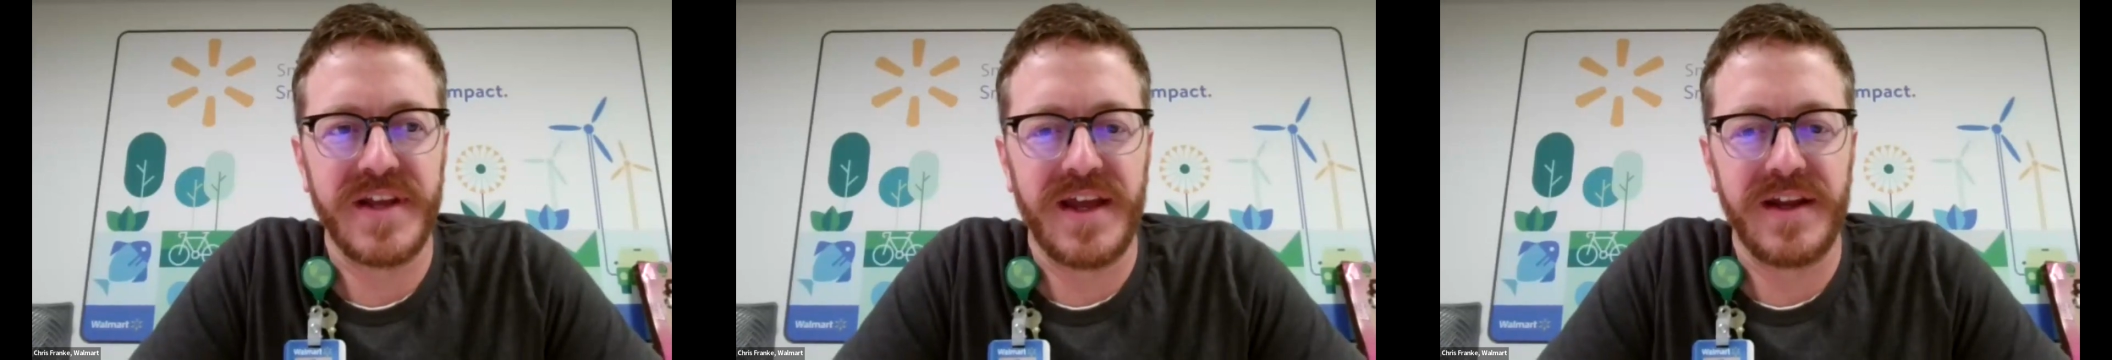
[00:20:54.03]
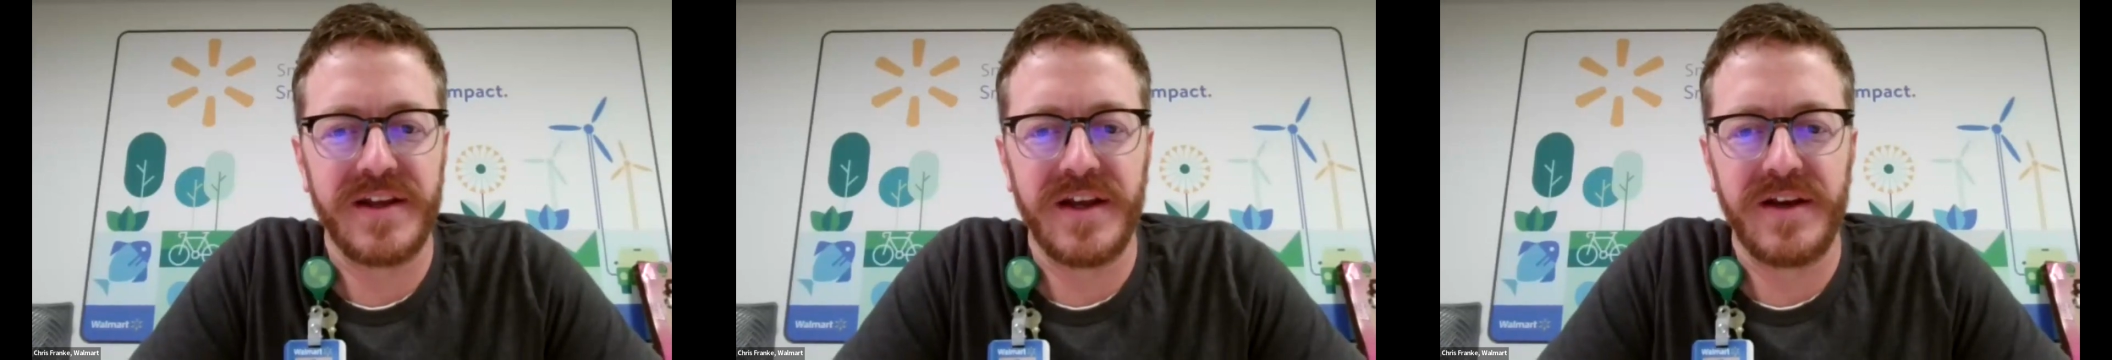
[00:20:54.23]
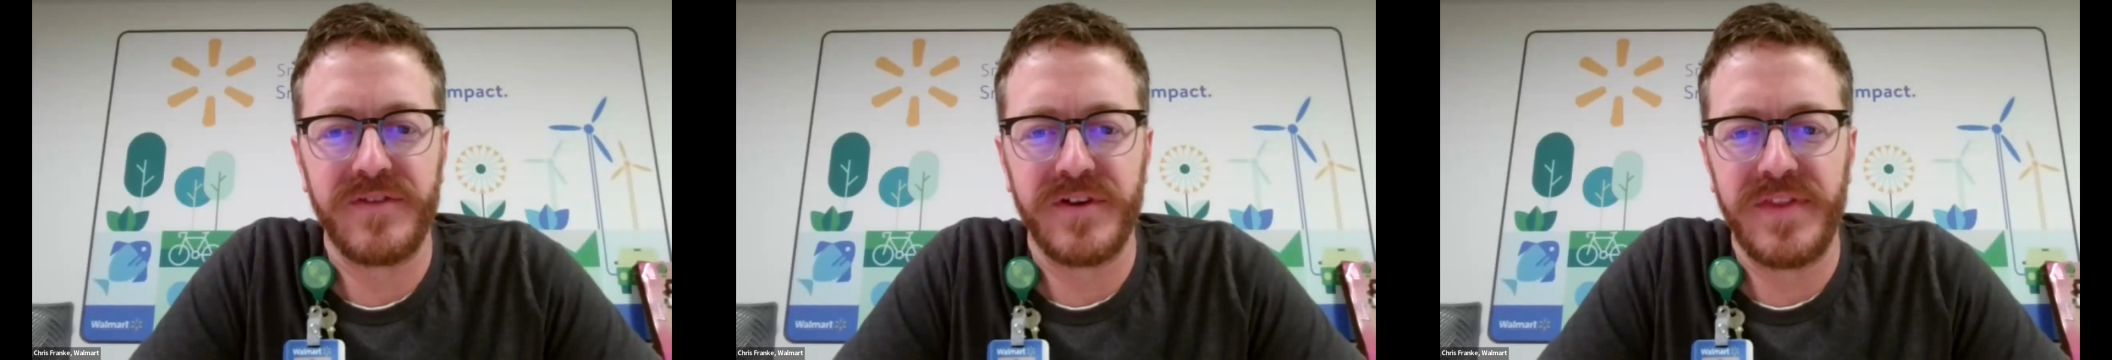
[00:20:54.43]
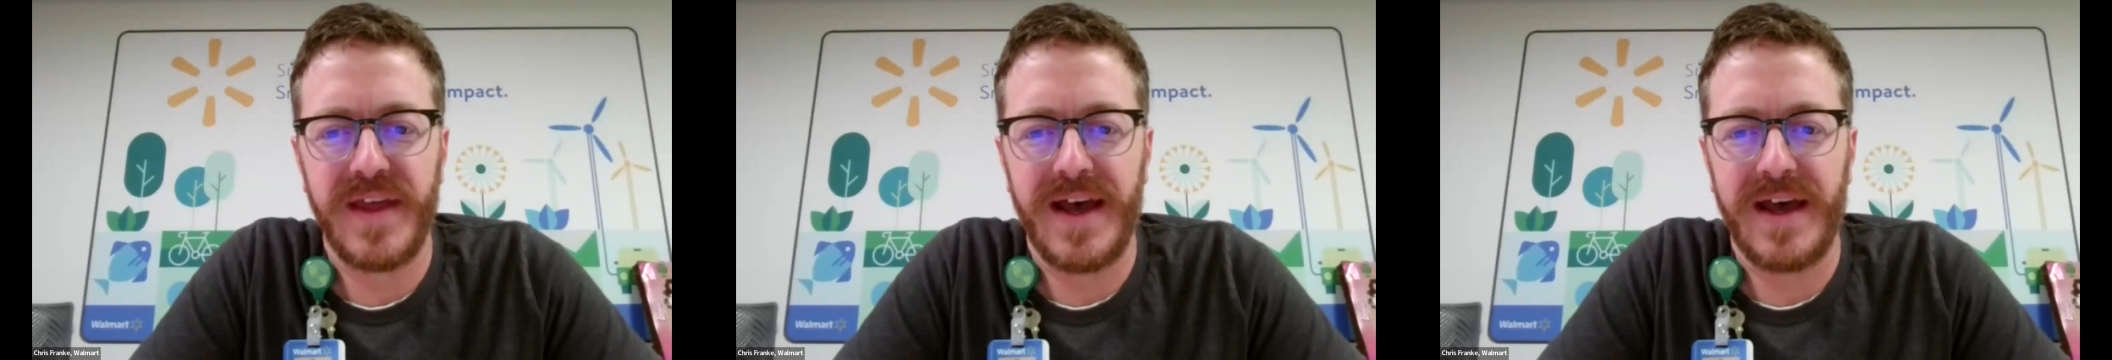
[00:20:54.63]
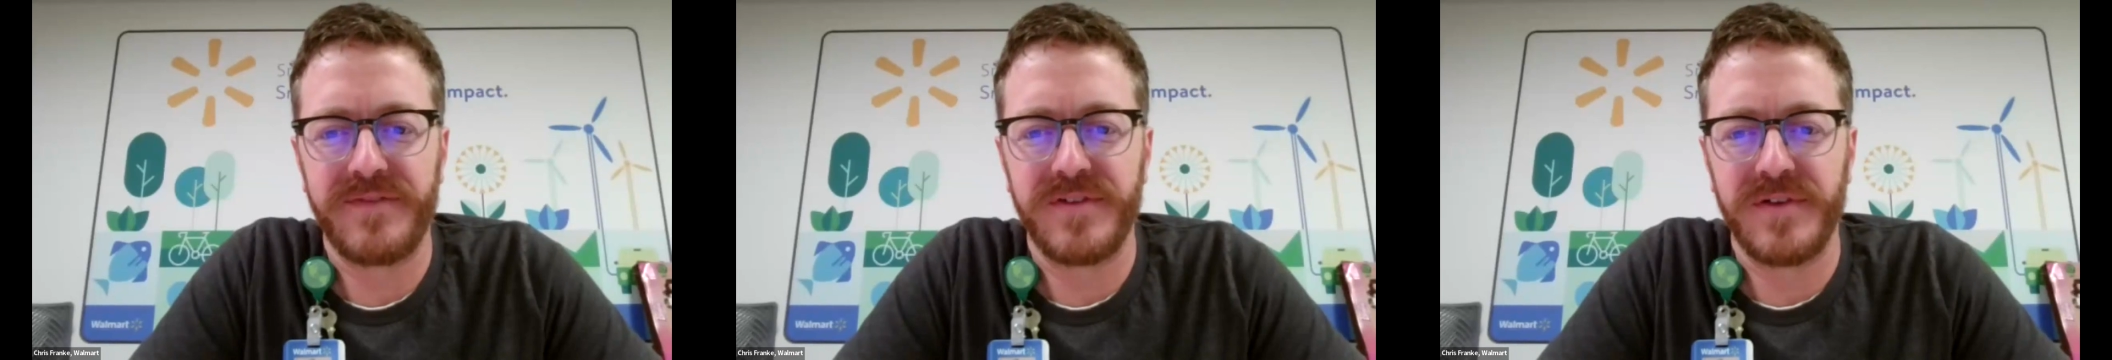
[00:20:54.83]
kind of covered
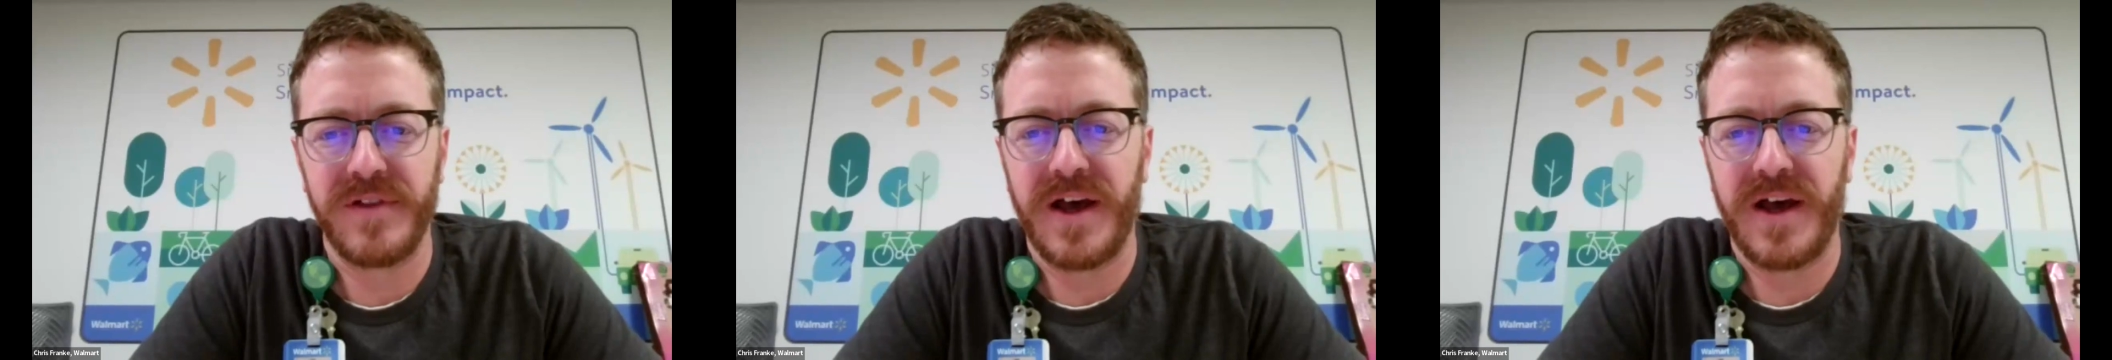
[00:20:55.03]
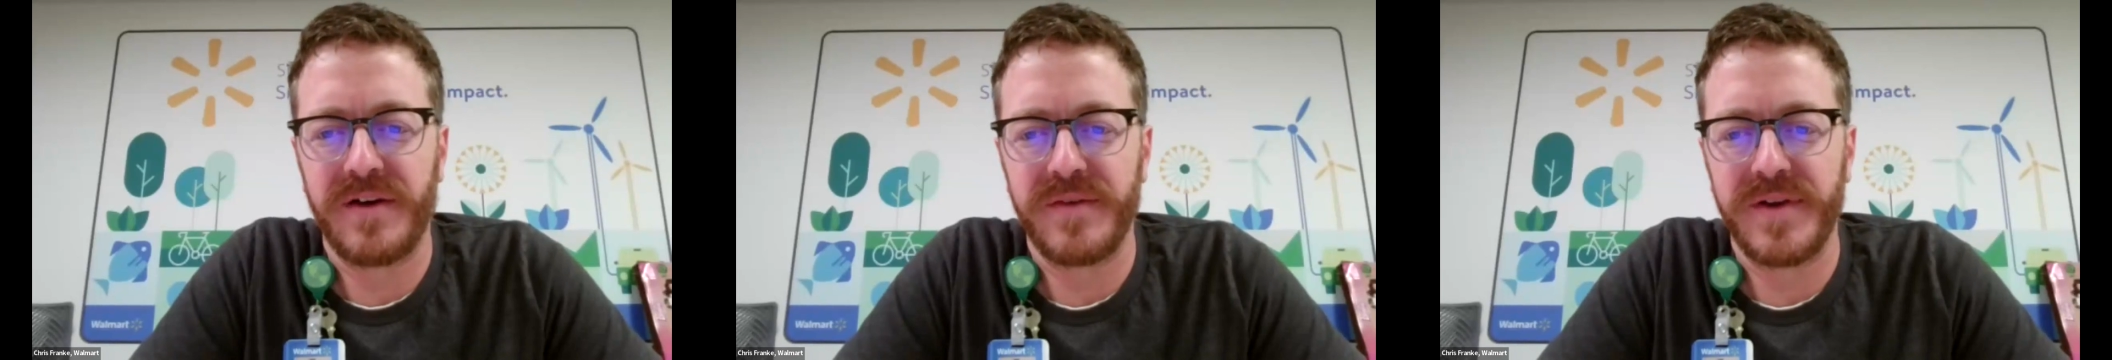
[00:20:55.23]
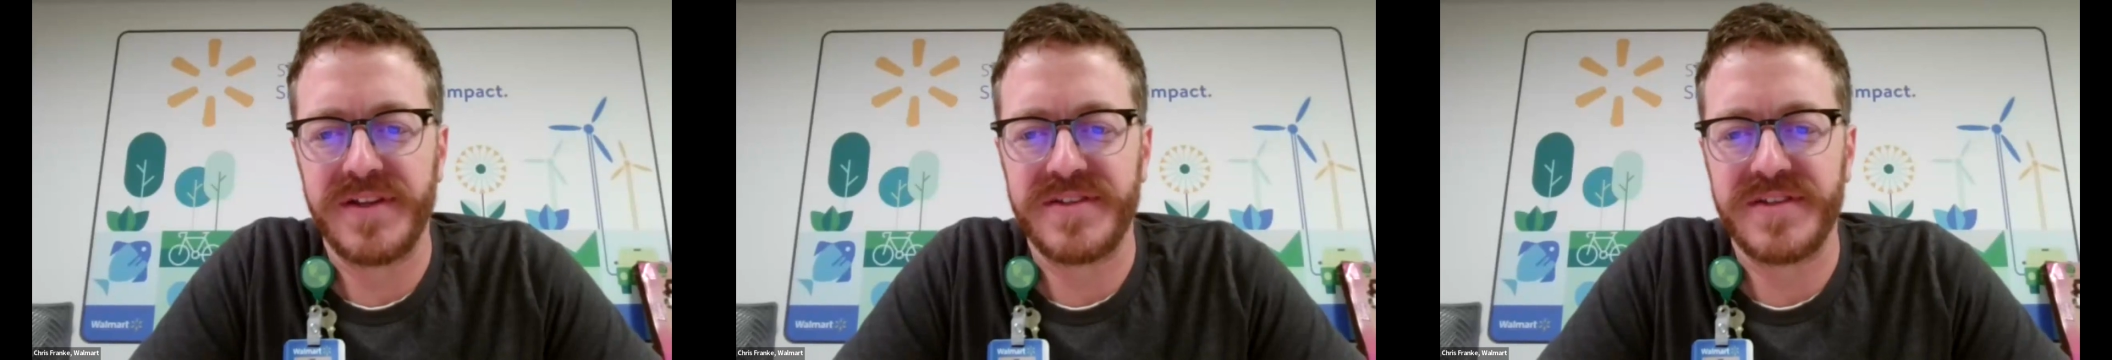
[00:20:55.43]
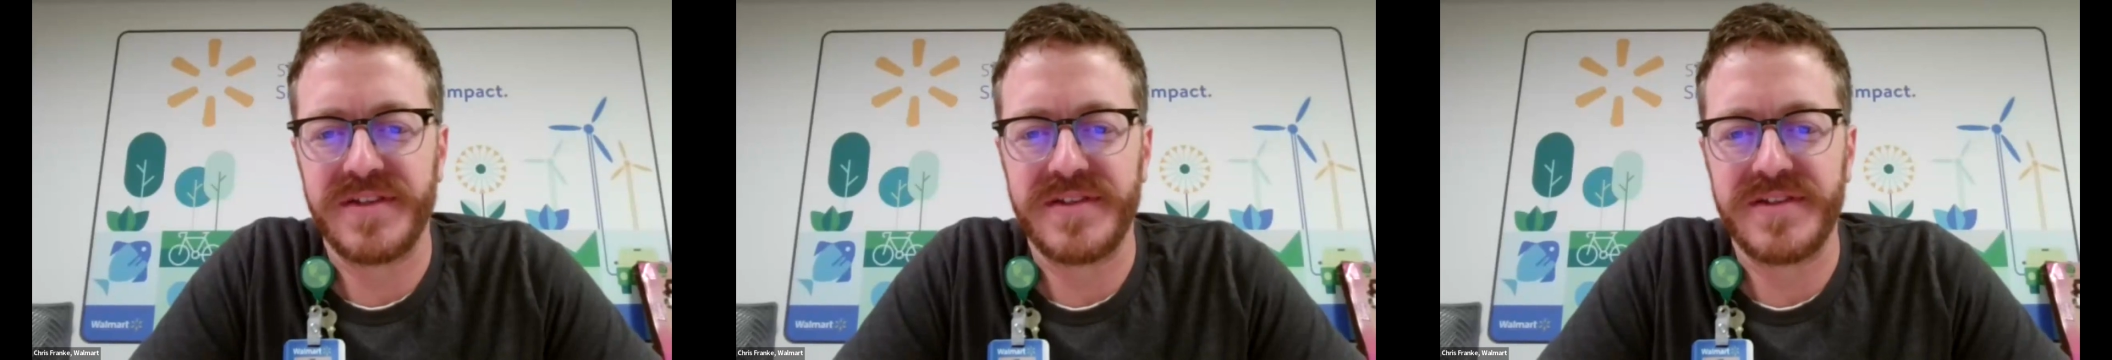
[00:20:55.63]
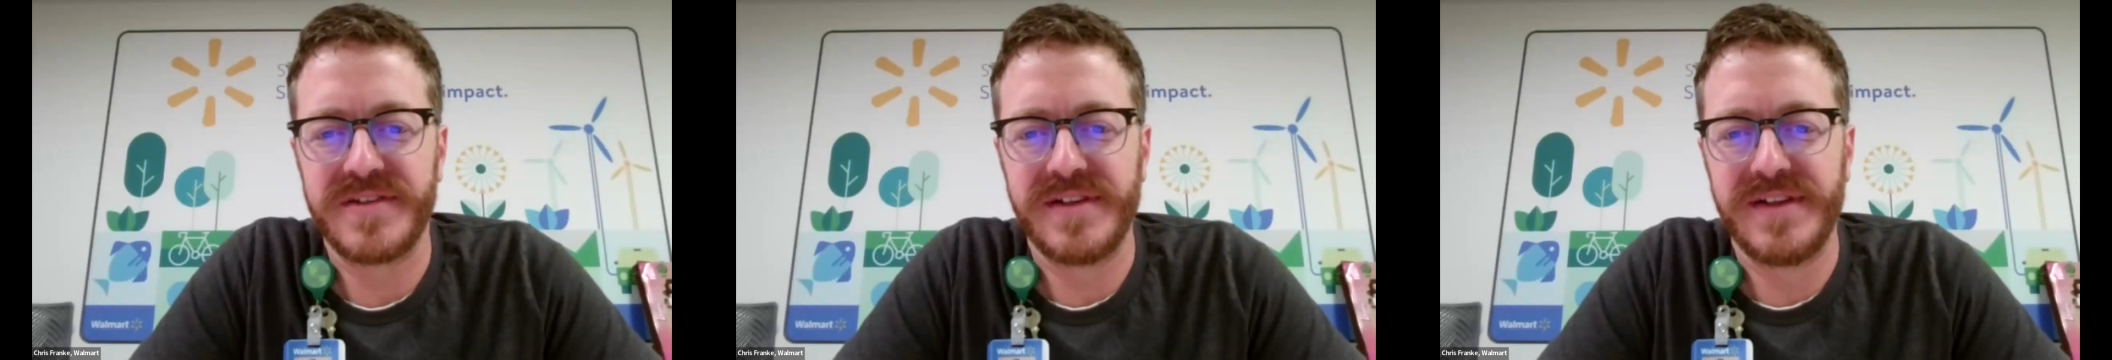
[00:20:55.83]
that for a lot of
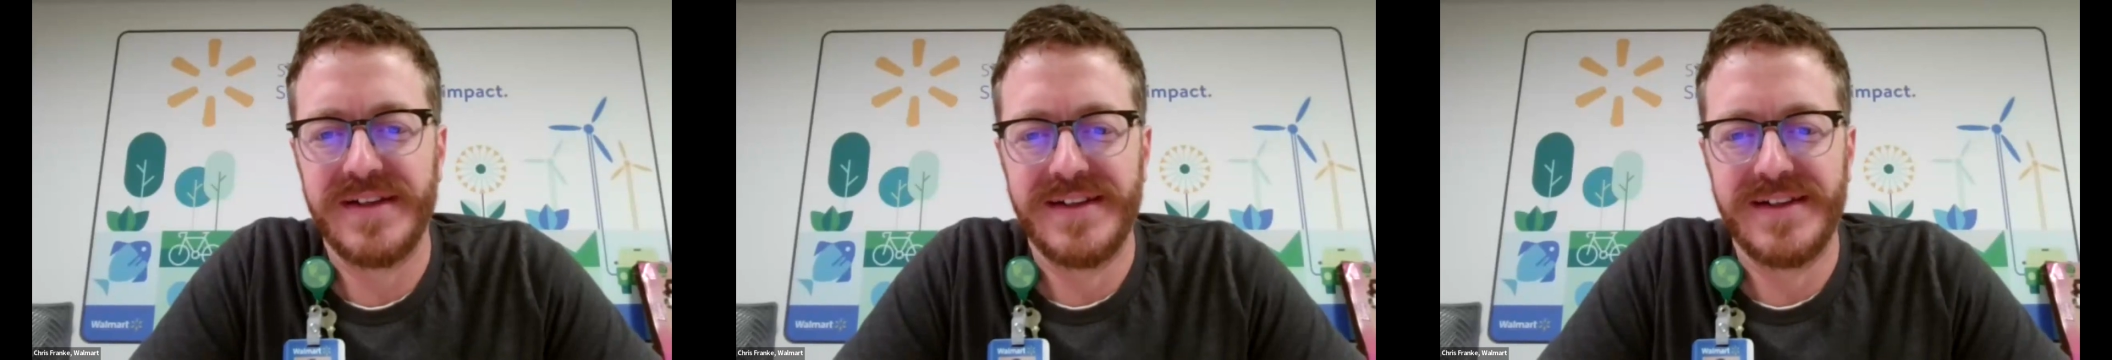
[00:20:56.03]
reasons.